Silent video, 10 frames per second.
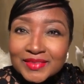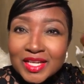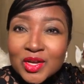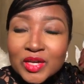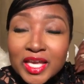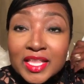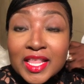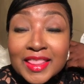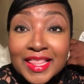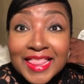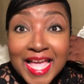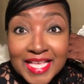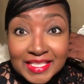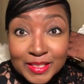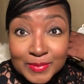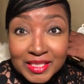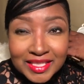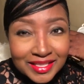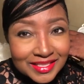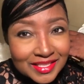Okay, the last lipstick
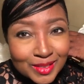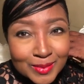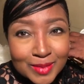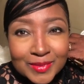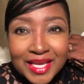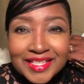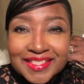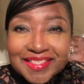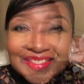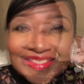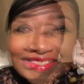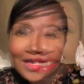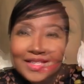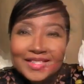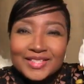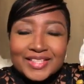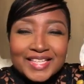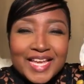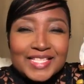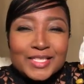is coming up next. So the
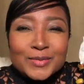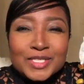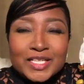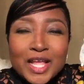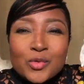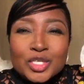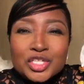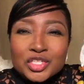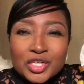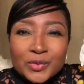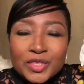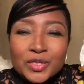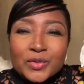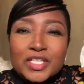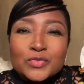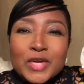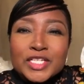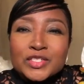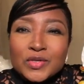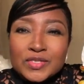last lipstick I want to share with you is by
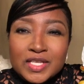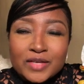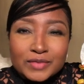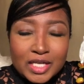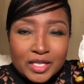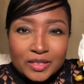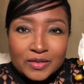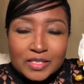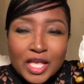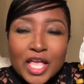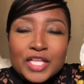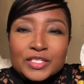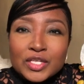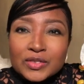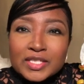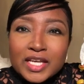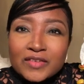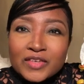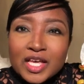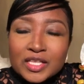Doce of Colors. Doce
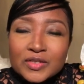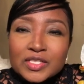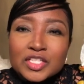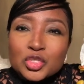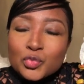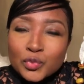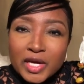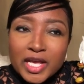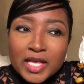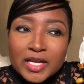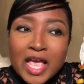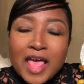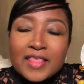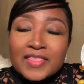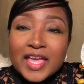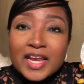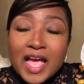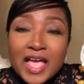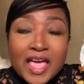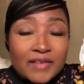of Colors is a brand that
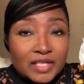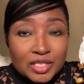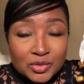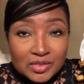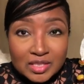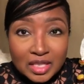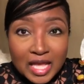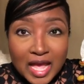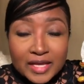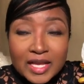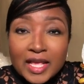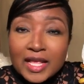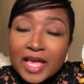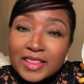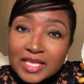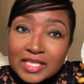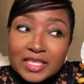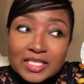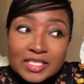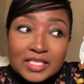I haven't used a lot. I think
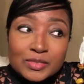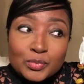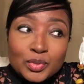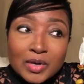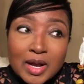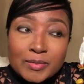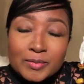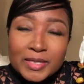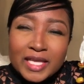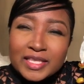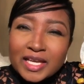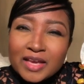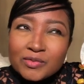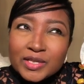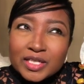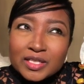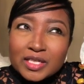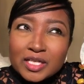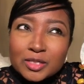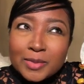this is probably, I think I have one other
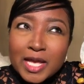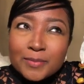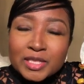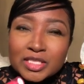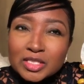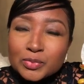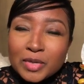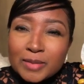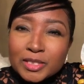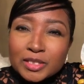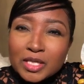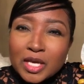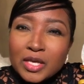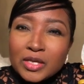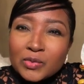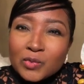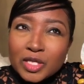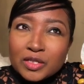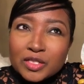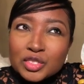color by it, but this is probably
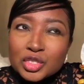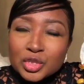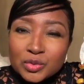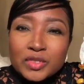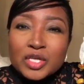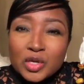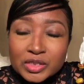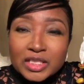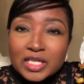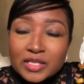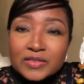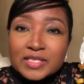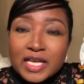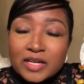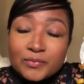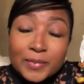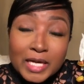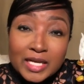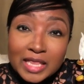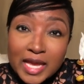one of the two of the only colors but
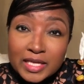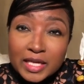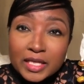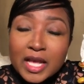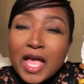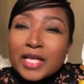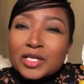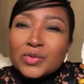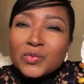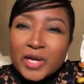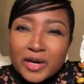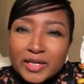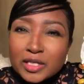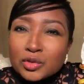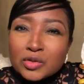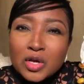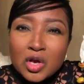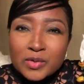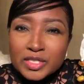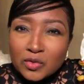I like it. I don't wear it, I don't
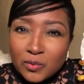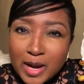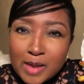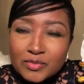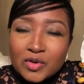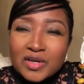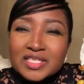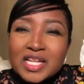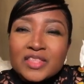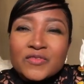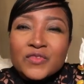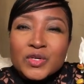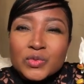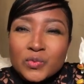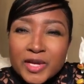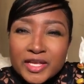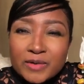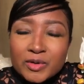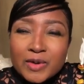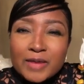always grab for it. It's not the first red I
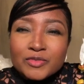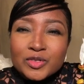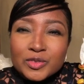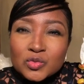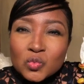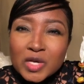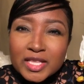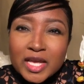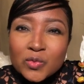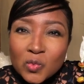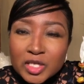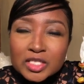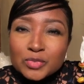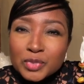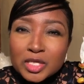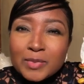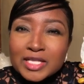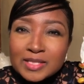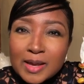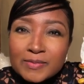would grab for it. It's one I wanted to put in my
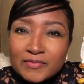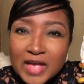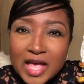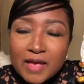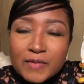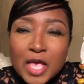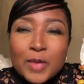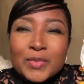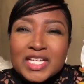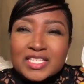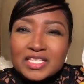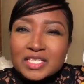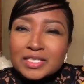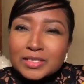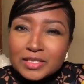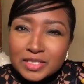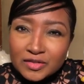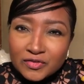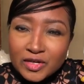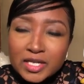top 5 because it's a
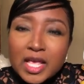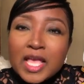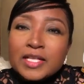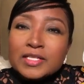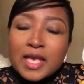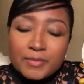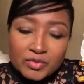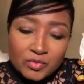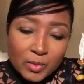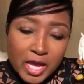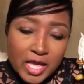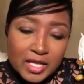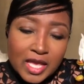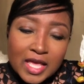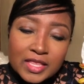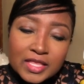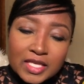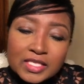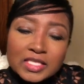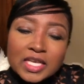different type of red.
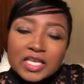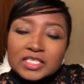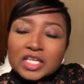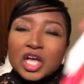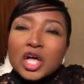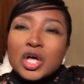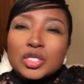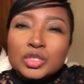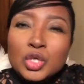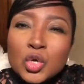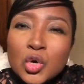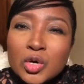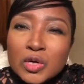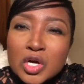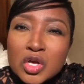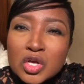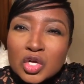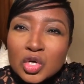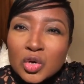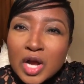This is called Coral
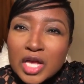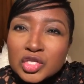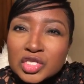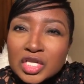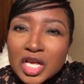Crush.